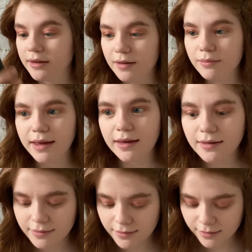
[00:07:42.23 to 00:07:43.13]
to
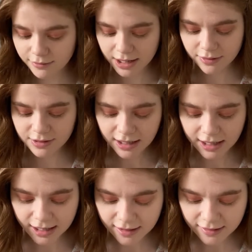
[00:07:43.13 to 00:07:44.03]
be around,
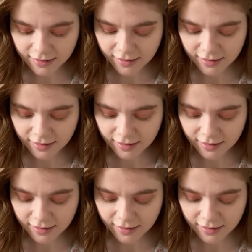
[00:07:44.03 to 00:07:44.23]
and